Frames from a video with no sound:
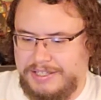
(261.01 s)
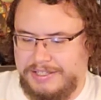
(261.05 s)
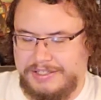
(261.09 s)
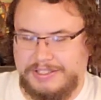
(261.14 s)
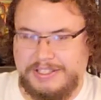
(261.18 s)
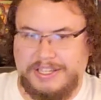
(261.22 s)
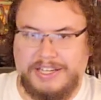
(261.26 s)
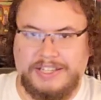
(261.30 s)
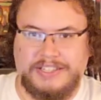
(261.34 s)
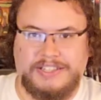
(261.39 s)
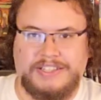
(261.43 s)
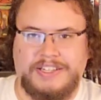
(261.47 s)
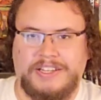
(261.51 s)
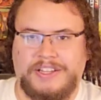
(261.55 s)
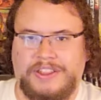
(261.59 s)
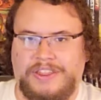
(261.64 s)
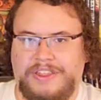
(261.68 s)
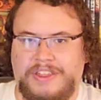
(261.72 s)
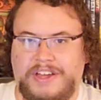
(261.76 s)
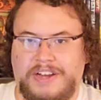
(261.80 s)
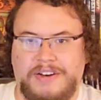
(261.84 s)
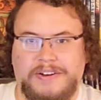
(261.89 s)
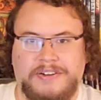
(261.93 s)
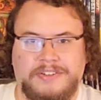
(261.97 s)
uh,
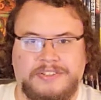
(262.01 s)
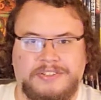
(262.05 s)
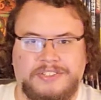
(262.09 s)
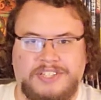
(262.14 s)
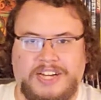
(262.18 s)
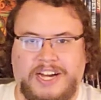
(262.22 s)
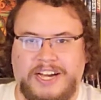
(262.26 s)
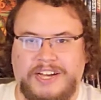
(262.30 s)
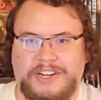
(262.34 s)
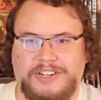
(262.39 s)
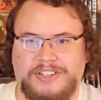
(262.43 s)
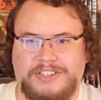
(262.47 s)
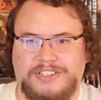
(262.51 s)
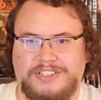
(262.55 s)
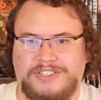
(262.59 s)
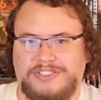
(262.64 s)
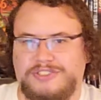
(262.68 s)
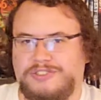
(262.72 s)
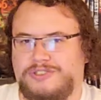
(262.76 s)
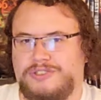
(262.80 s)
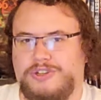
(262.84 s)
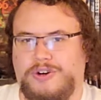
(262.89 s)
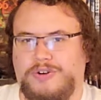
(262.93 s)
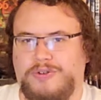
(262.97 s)
that that title is
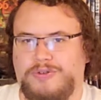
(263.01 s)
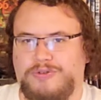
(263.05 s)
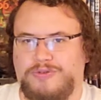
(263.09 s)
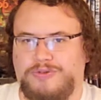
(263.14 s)
so